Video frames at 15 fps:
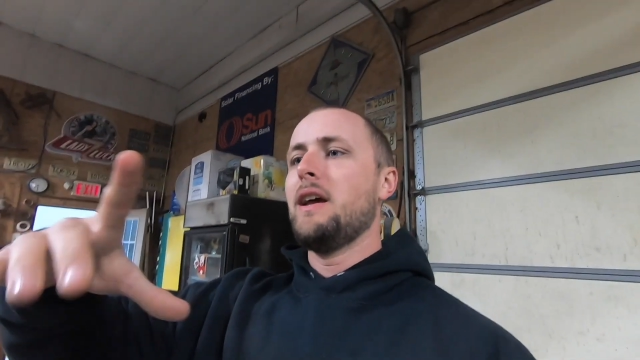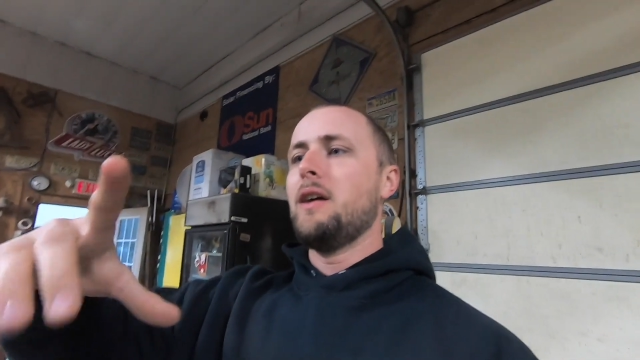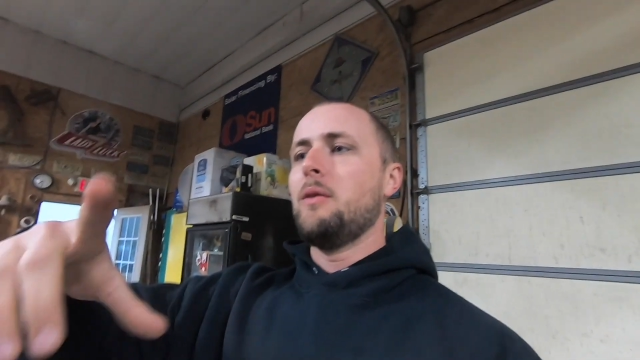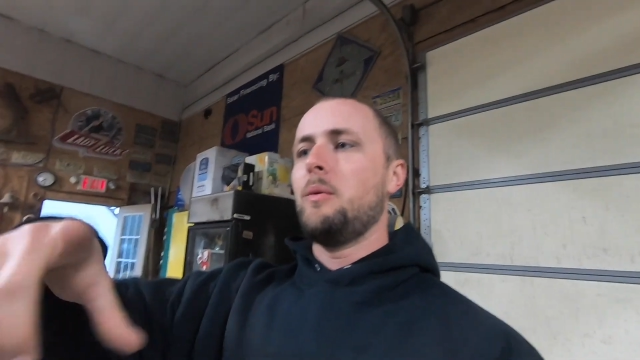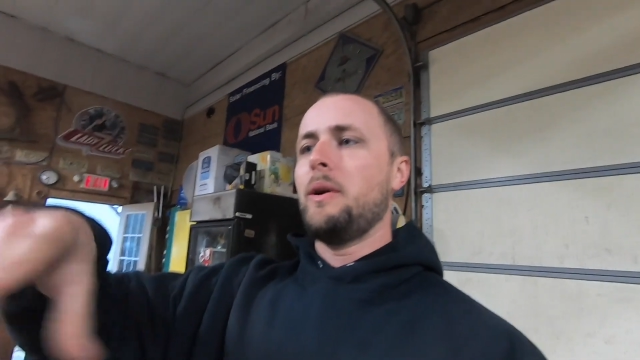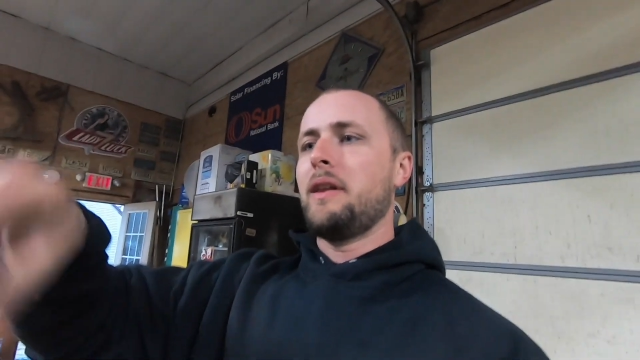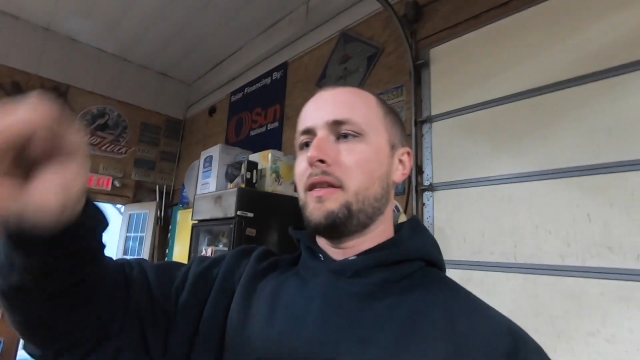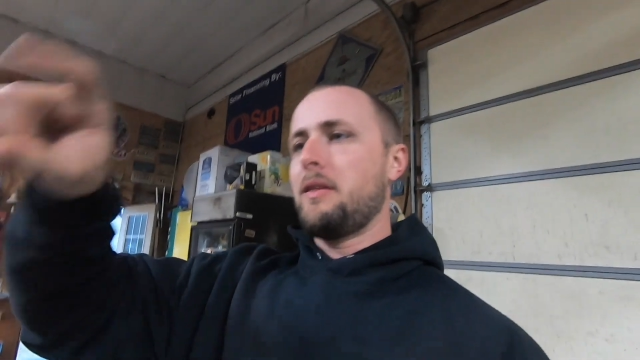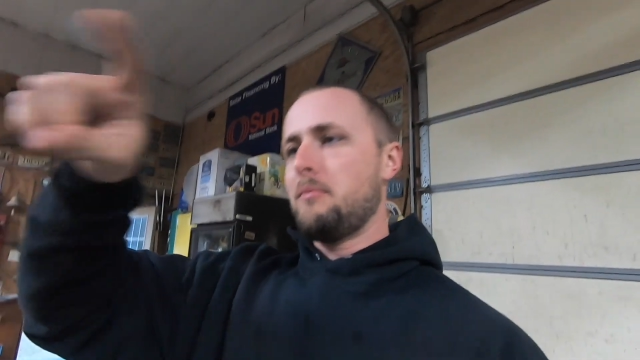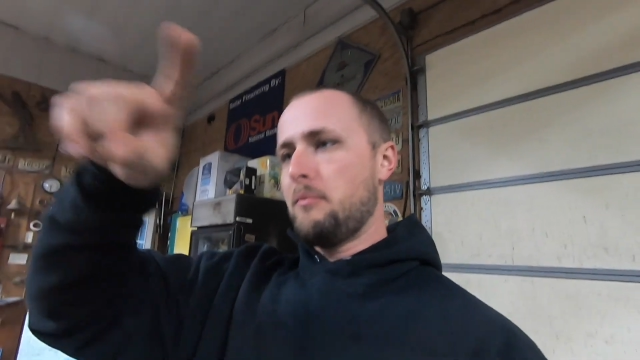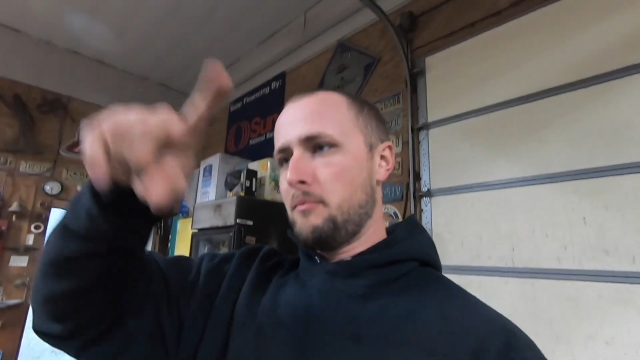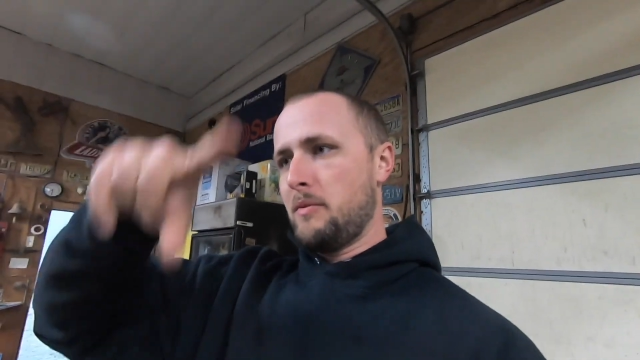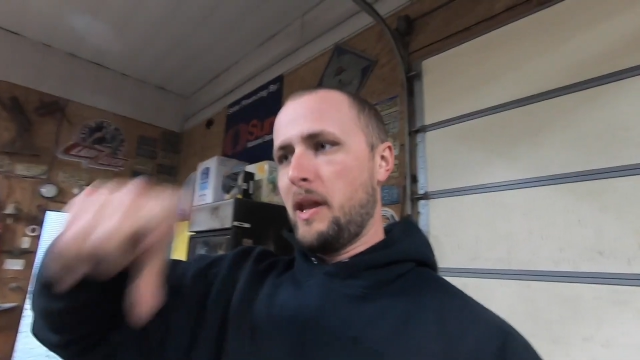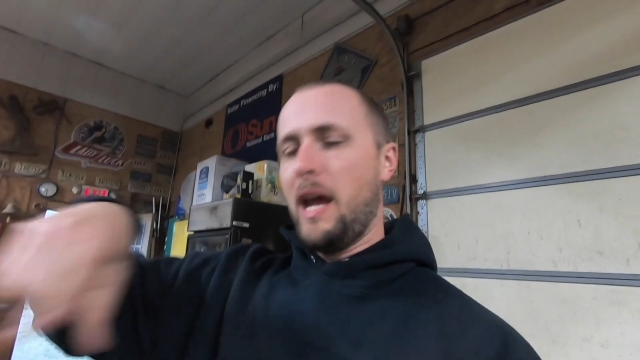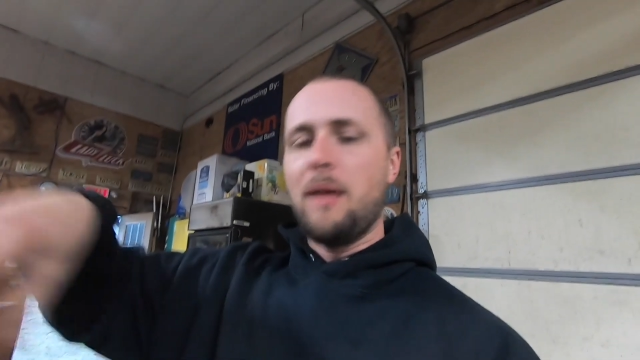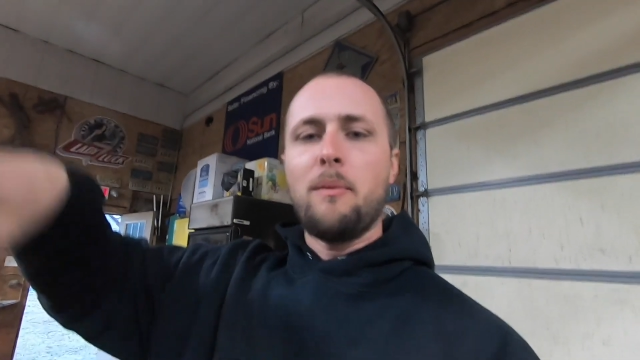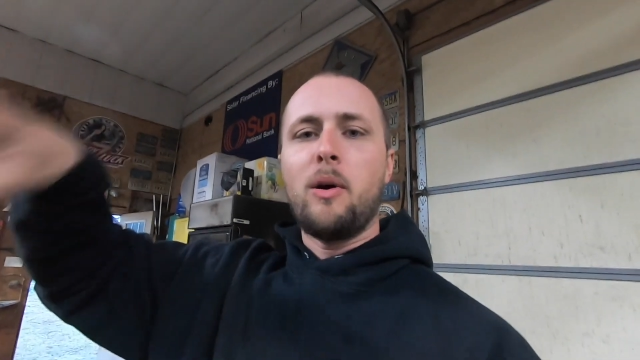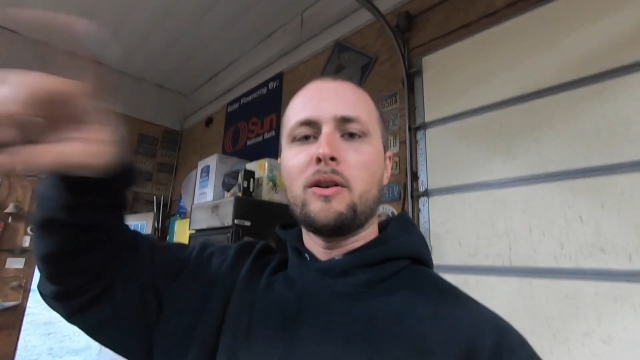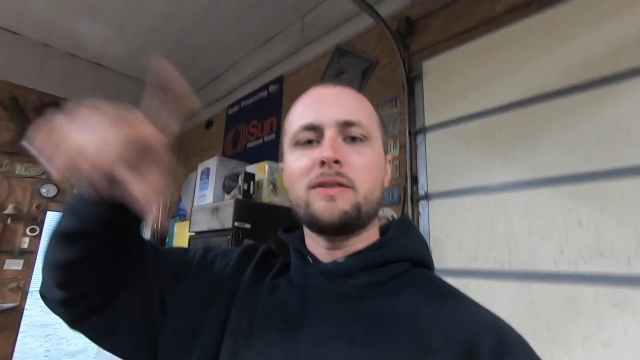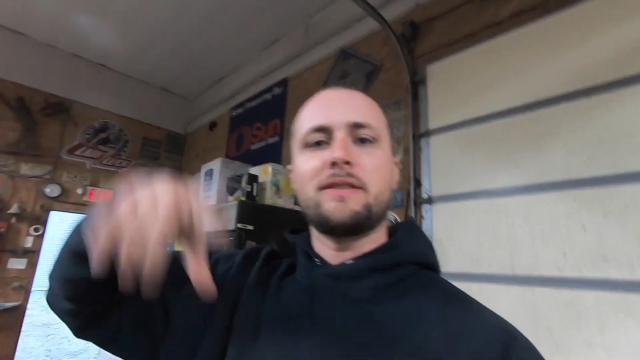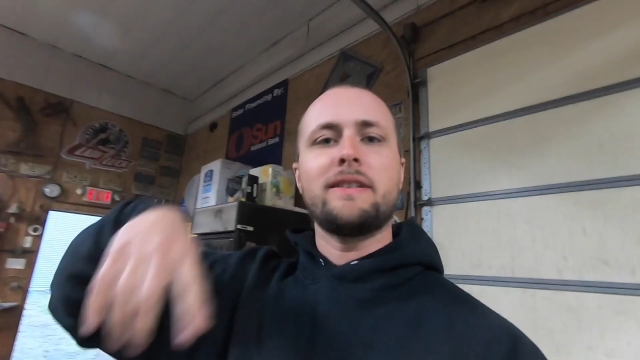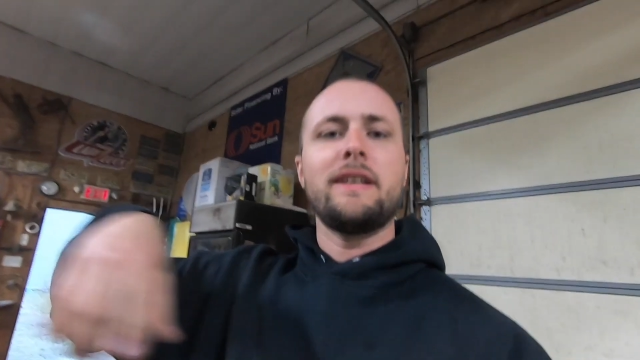with the
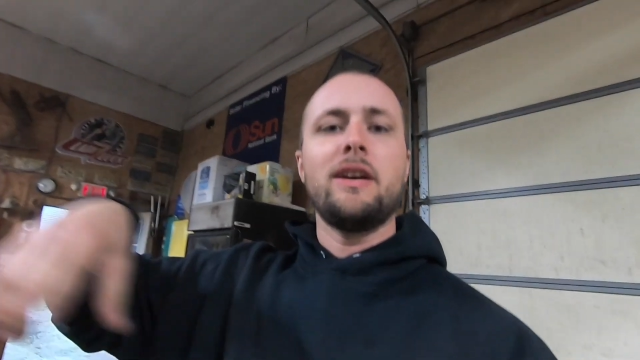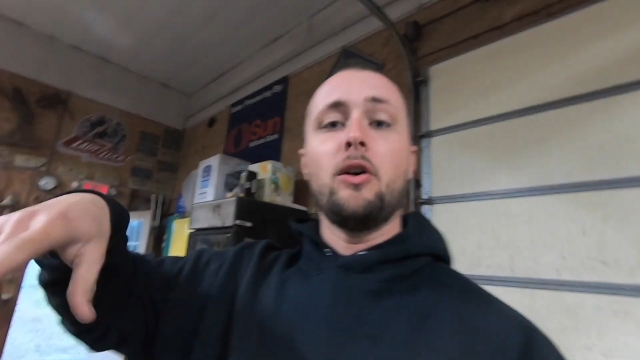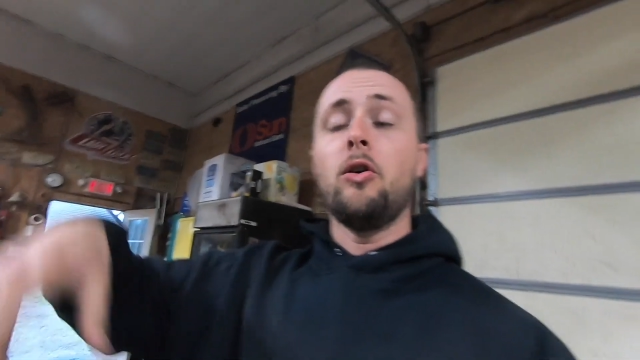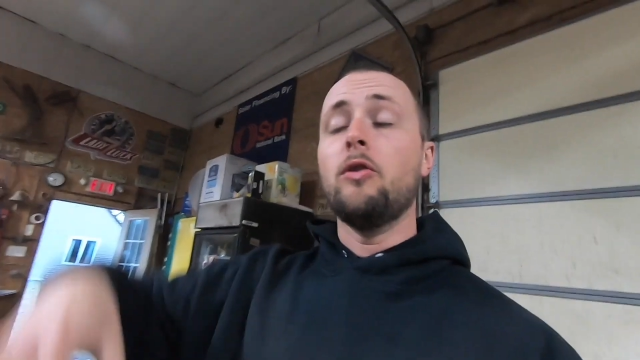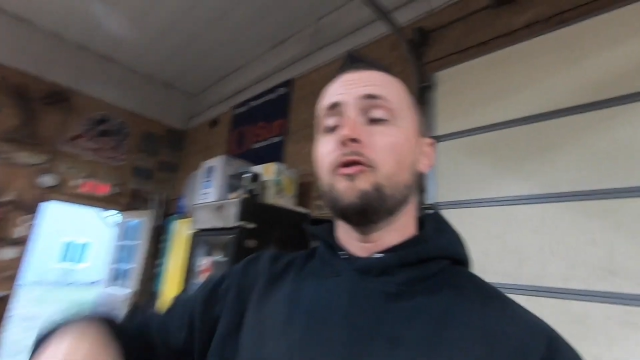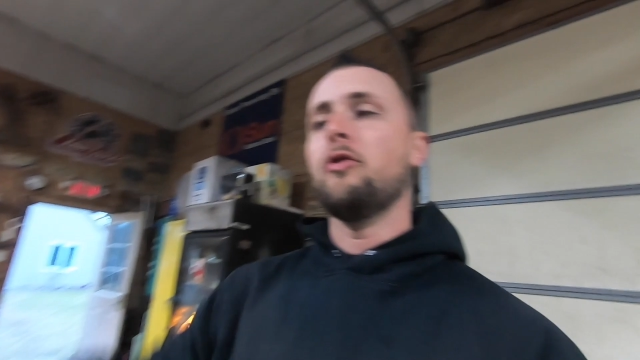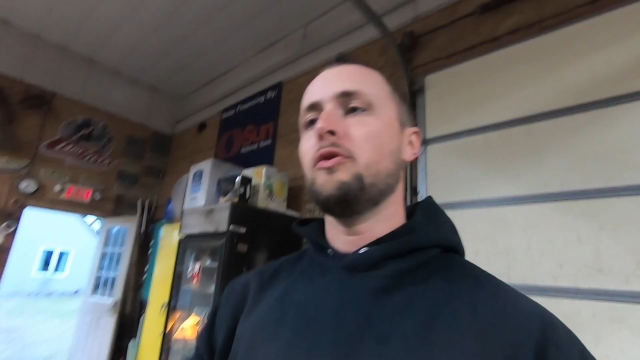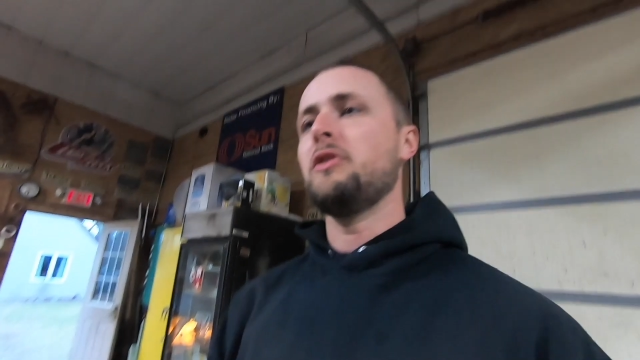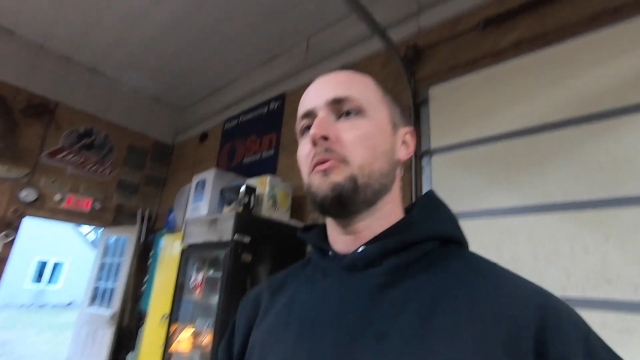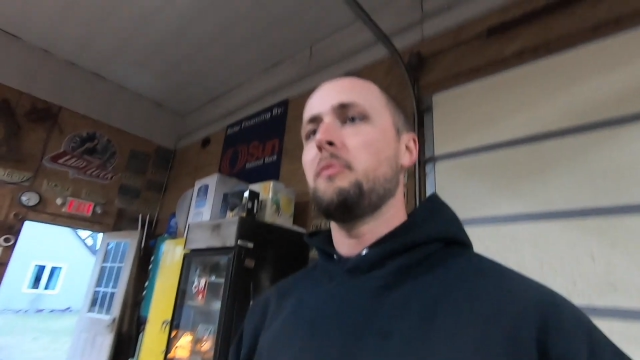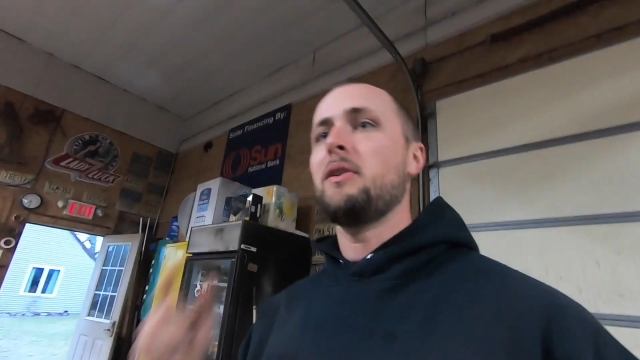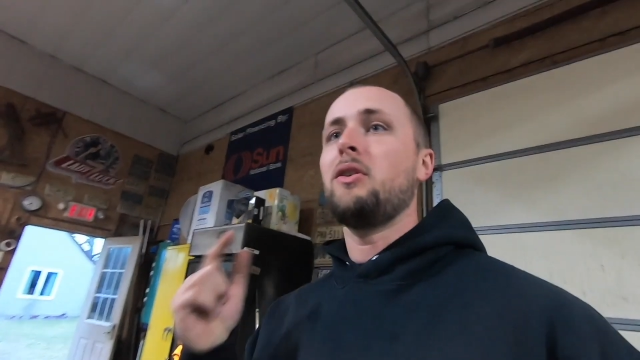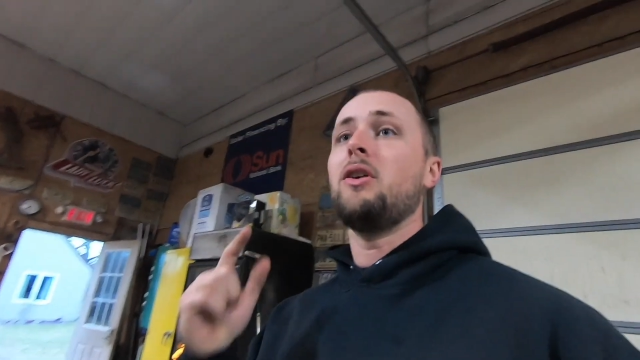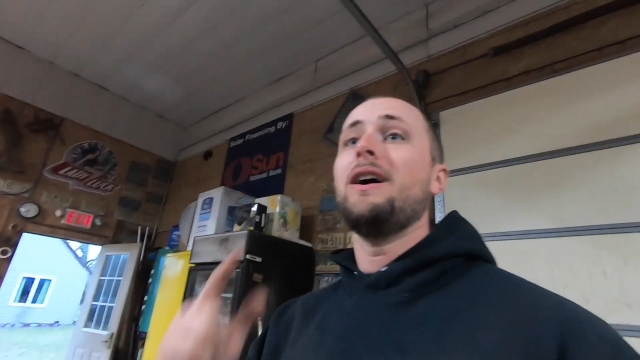MRC oval in the middle.